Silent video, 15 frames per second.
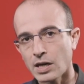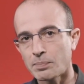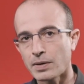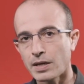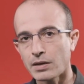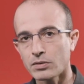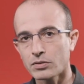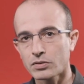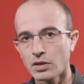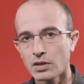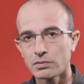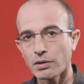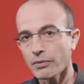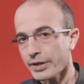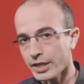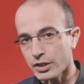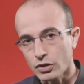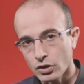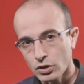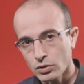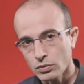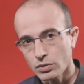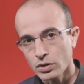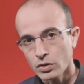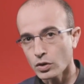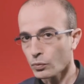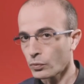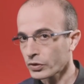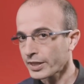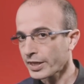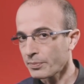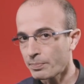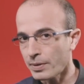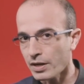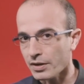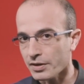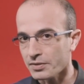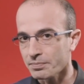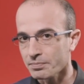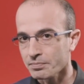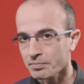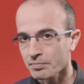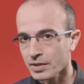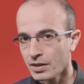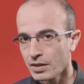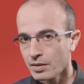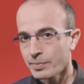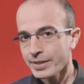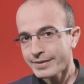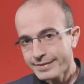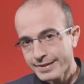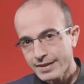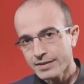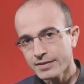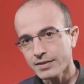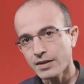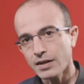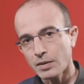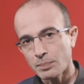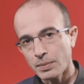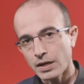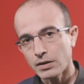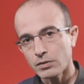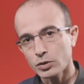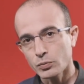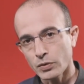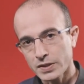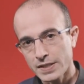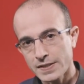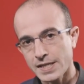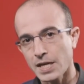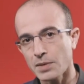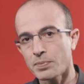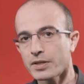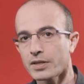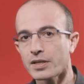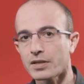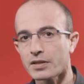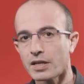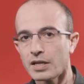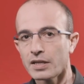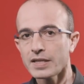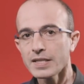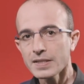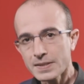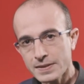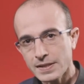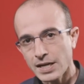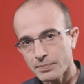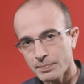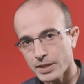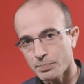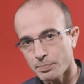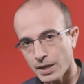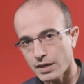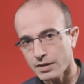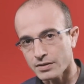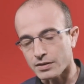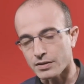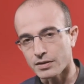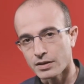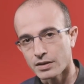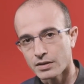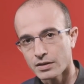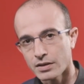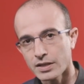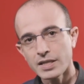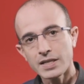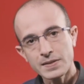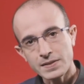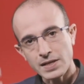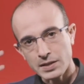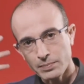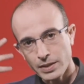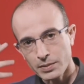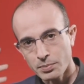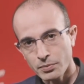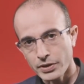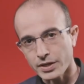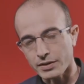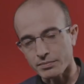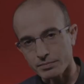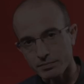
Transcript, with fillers: about where I go or what I buy, but data about what is happening inside my body and inside my brain.